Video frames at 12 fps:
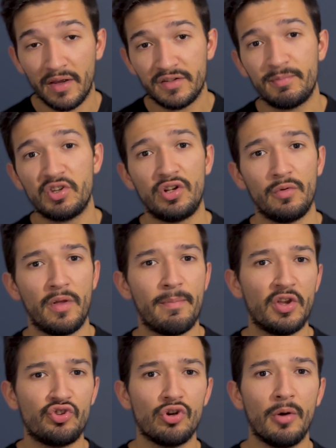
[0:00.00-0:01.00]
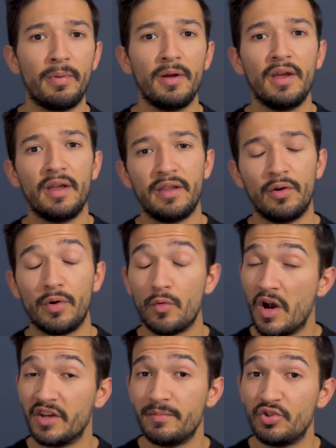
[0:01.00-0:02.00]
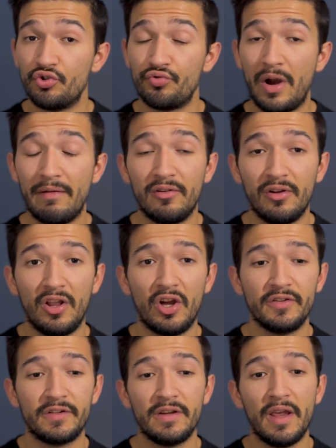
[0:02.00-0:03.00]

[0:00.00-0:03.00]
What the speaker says: especially with my job that requires me to travel a lot,